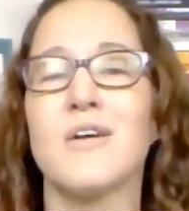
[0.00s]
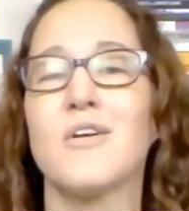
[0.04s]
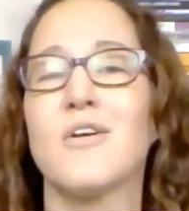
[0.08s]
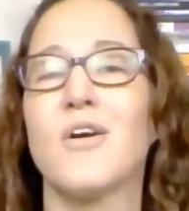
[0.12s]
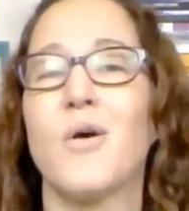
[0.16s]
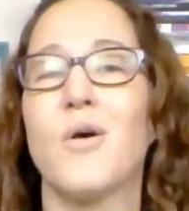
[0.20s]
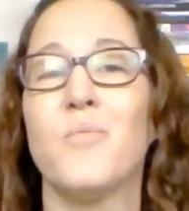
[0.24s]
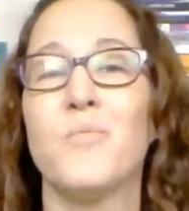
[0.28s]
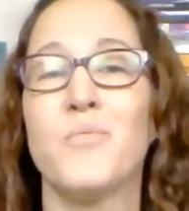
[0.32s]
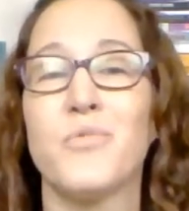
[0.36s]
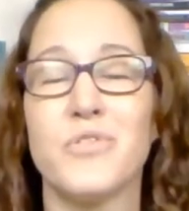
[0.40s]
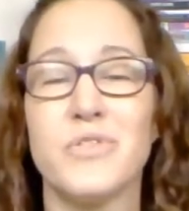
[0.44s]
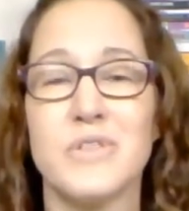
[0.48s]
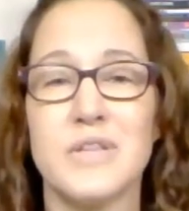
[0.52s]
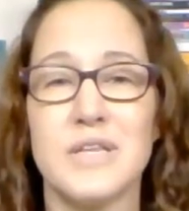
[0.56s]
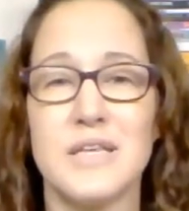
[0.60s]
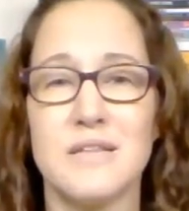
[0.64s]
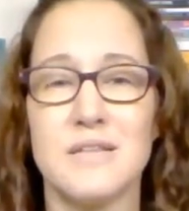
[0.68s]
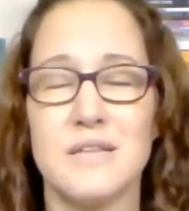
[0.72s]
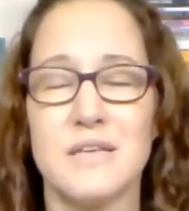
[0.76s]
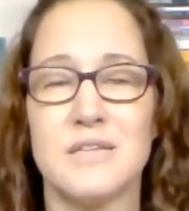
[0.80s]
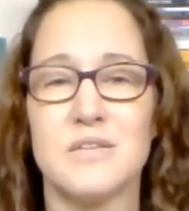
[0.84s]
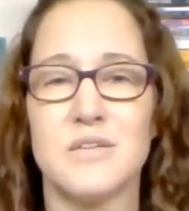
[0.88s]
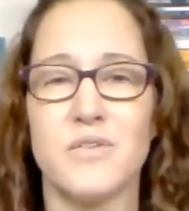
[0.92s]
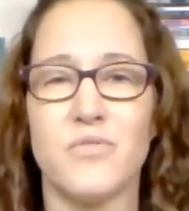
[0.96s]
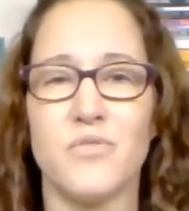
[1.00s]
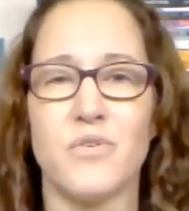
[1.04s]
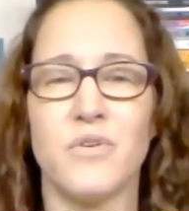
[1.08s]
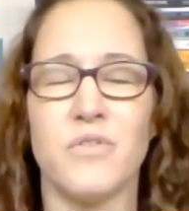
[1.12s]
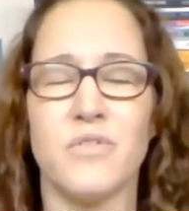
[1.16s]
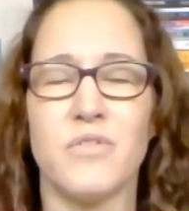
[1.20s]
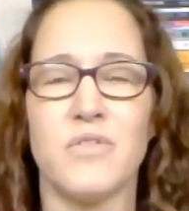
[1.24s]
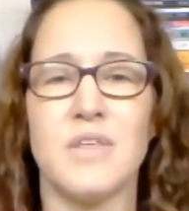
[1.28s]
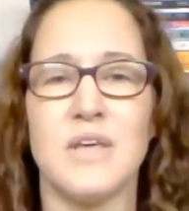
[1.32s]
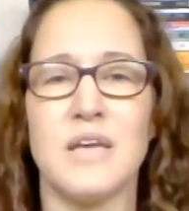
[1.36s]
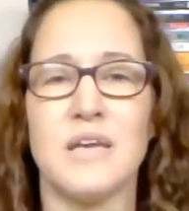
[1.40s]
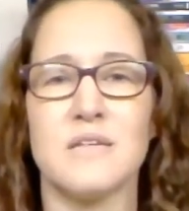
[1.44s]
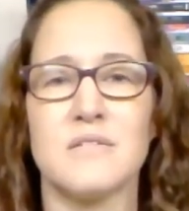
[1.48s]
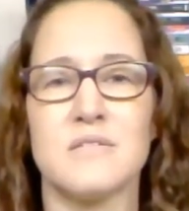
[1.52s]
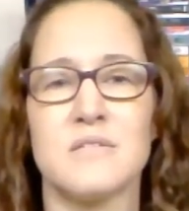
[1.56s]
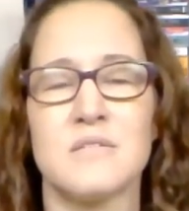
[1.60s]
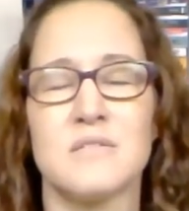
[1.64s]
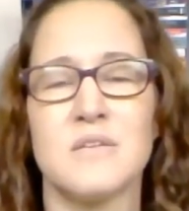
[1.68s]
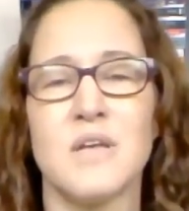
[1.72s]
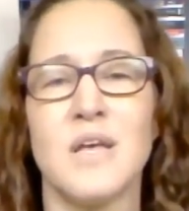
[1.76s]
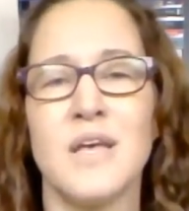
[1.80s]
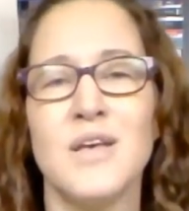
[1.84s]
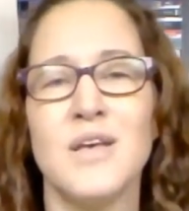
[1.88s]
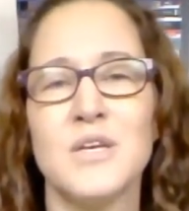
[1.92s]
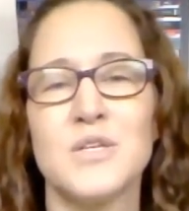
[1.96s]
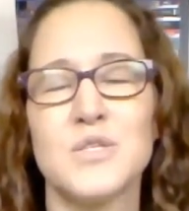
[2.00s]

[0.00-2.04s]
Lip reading: completely different things.